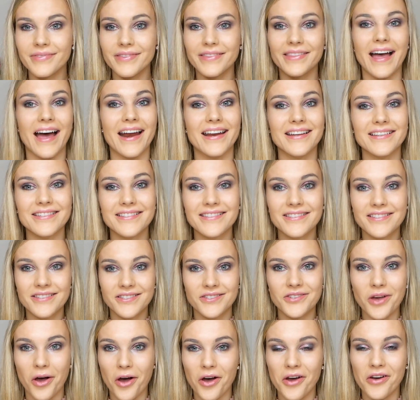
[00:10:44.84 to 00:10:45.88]
That is
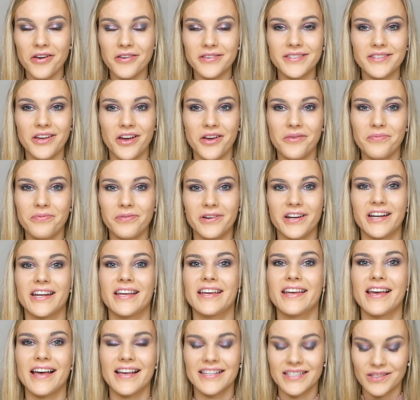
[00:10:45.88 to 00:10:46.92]
so
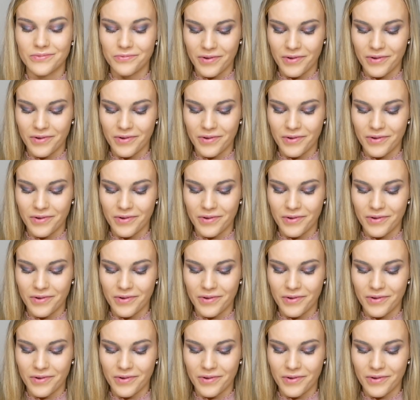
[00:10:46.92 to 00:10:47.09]
pretty as